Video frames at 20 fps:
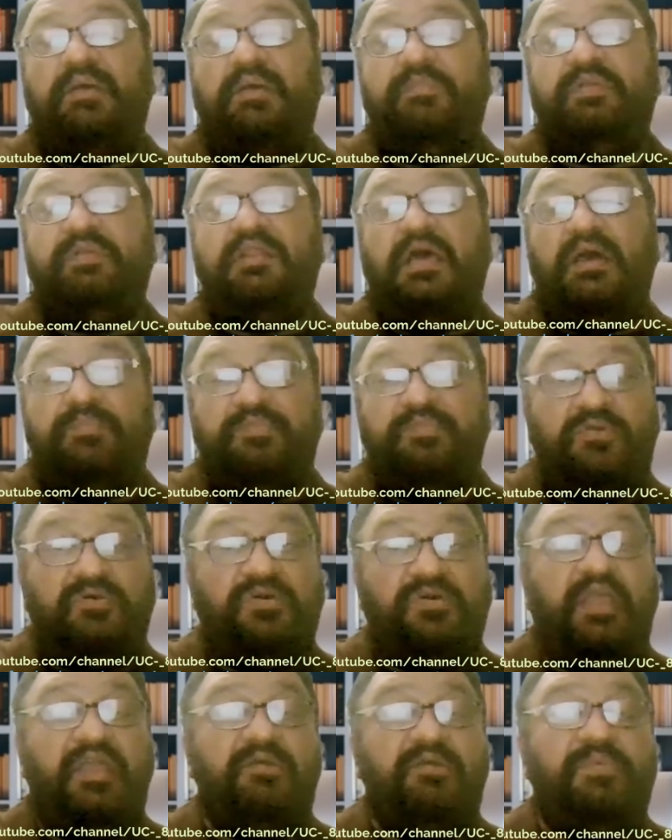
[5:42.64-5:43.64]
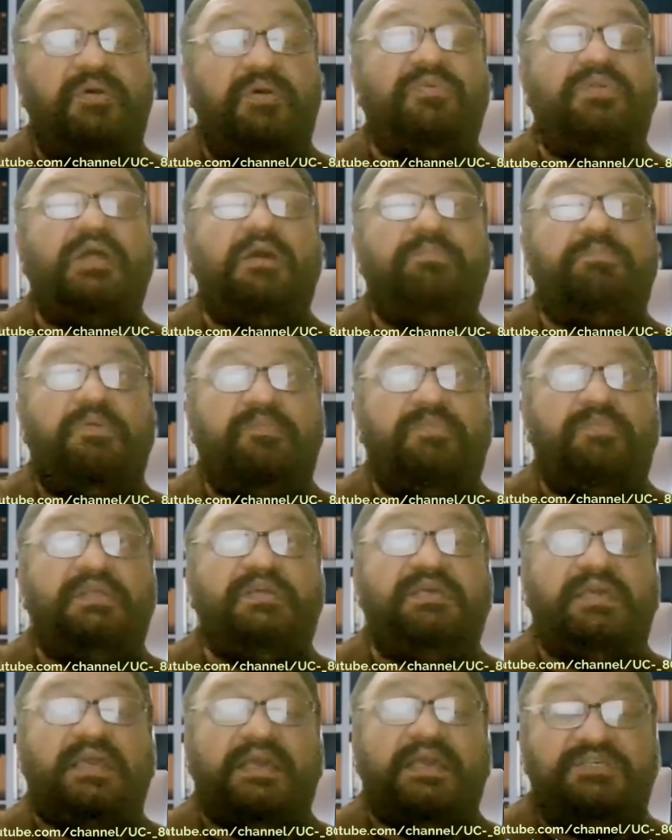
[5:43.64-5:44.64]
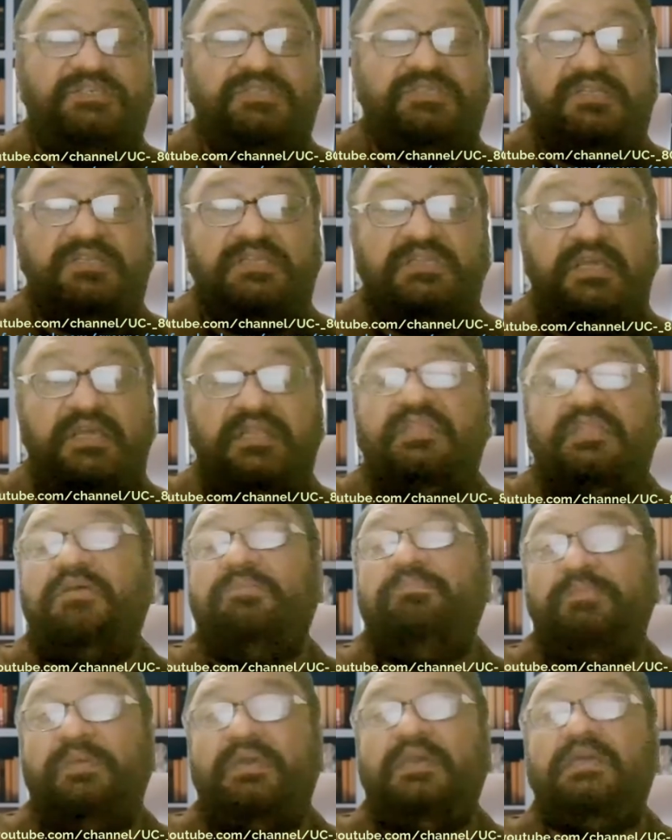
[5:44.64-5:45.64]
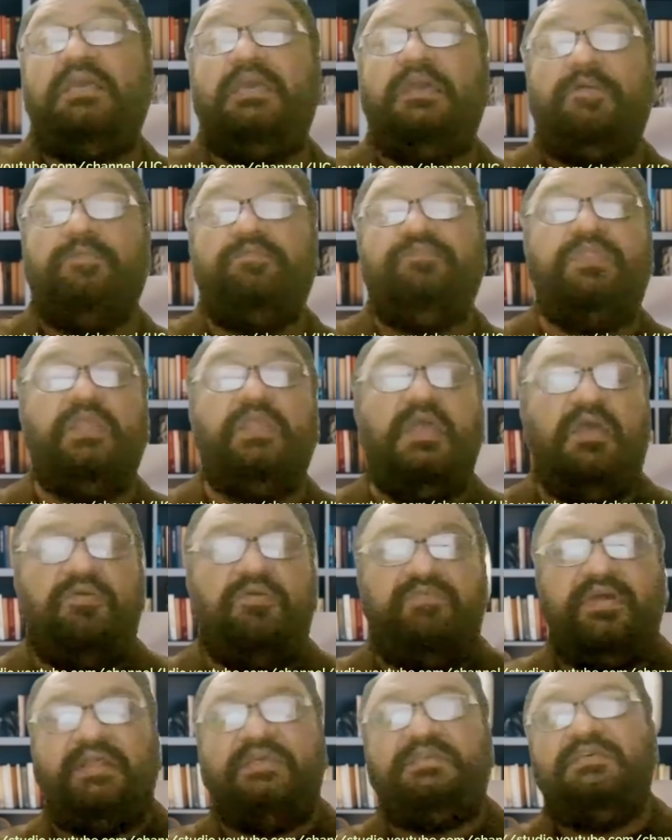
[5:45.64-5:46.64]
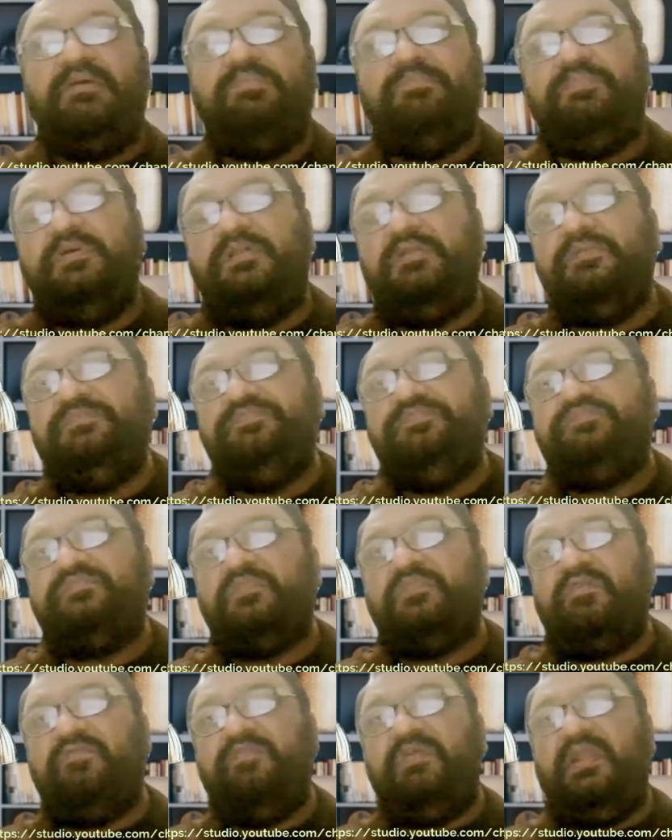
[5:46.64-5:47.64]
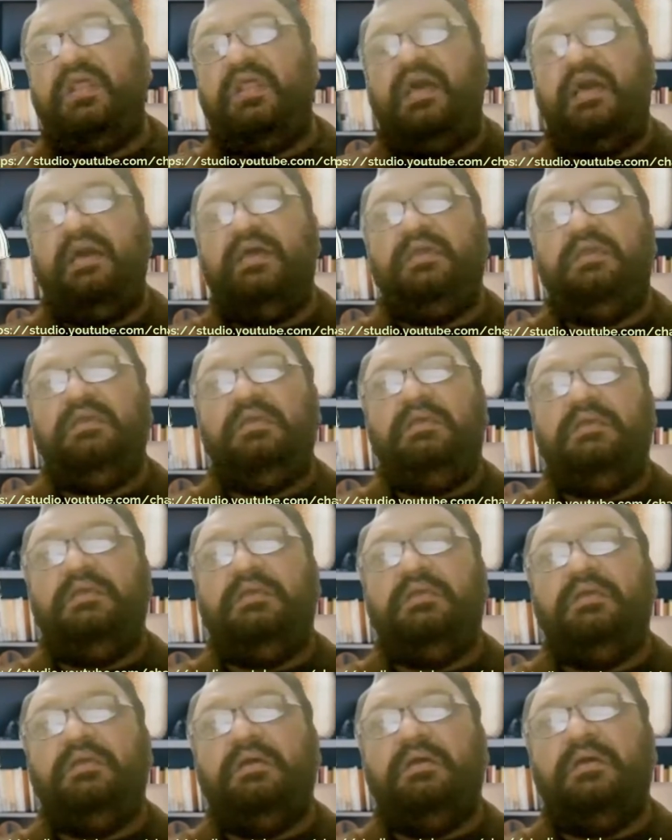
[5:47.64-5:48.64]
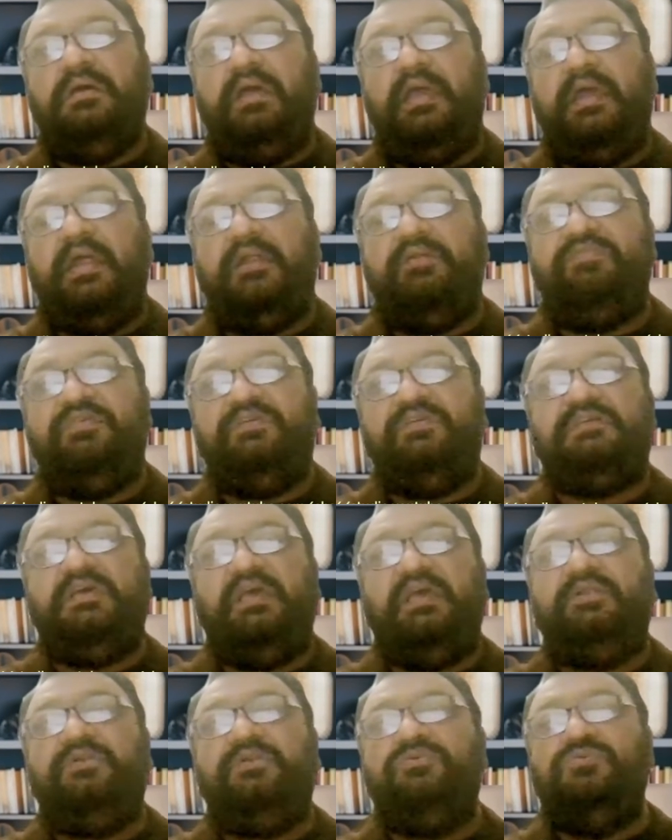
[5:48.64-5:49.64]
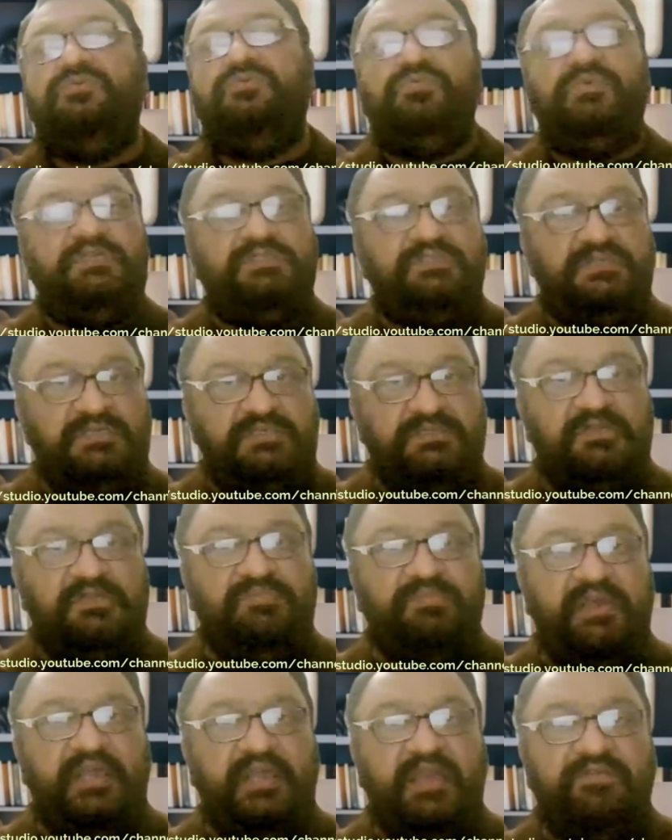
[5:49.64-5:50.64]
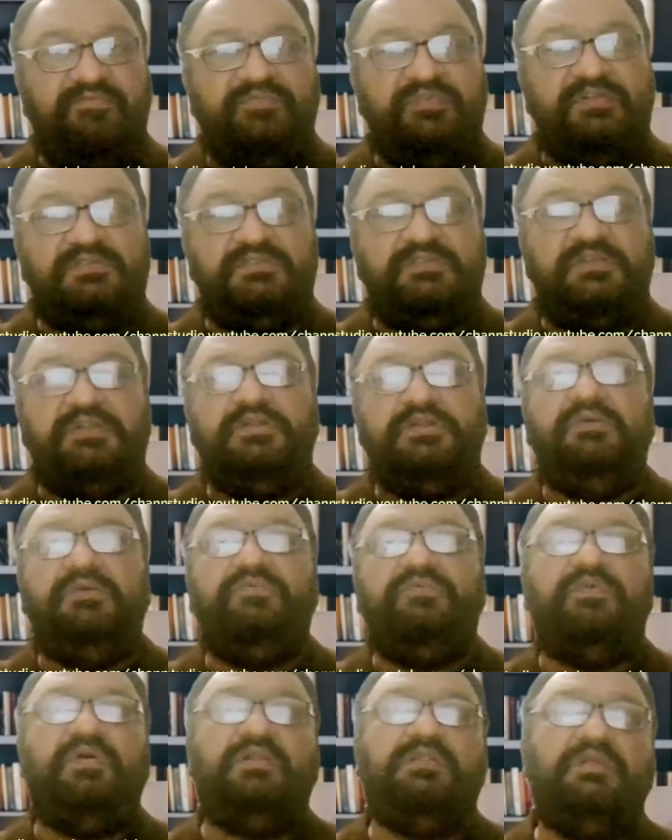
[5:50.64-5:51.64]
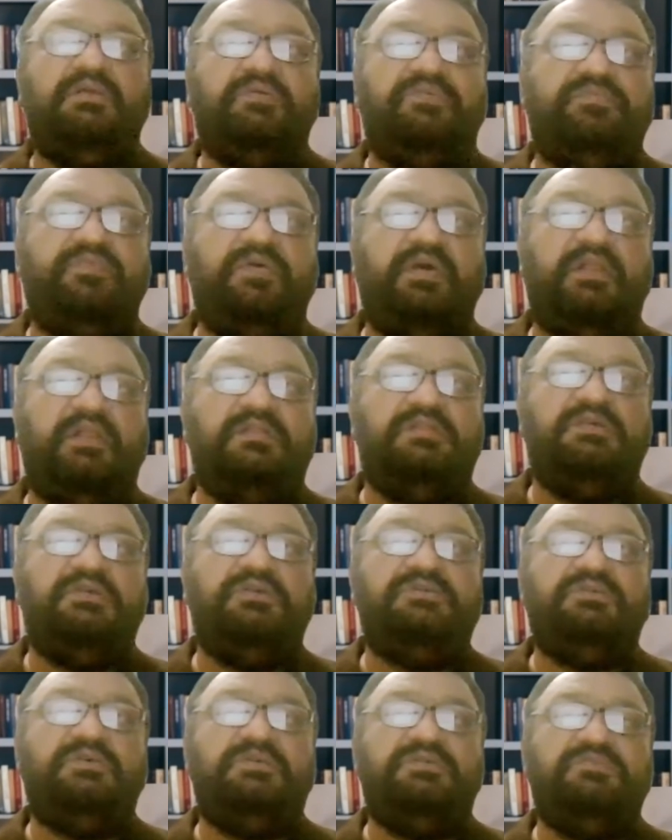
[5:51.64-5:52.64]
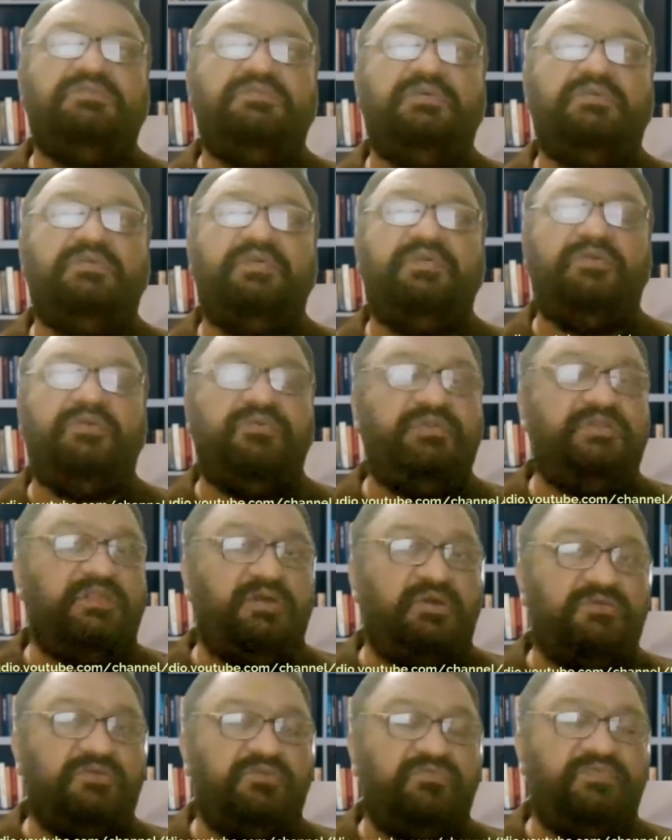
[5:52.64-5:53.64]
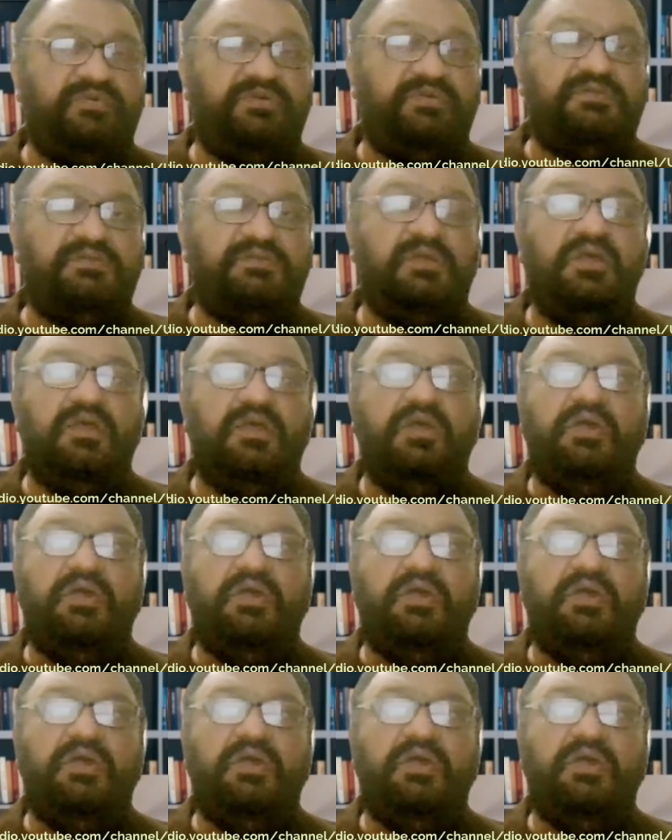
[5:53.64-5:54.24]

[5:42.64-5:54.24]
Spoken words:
I mean, I'm talking about a publication in the making. For example, when I had two questions in my MPhil study for the final thesis with 20,000 words.